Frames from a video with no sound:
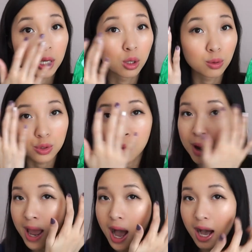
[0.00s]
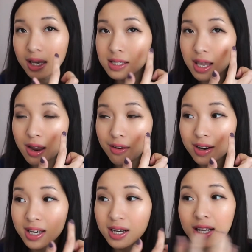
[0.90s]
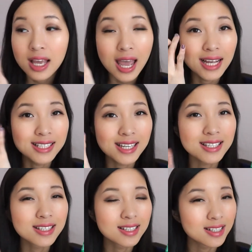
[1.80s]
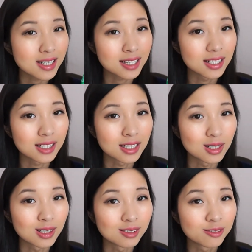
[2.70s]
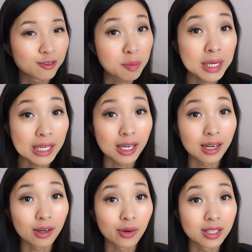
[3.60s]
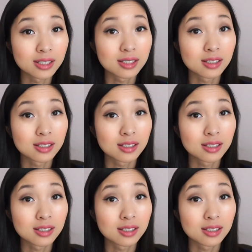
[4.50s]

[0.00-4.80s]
it close to my eyes area, it does sting a little for me anyways.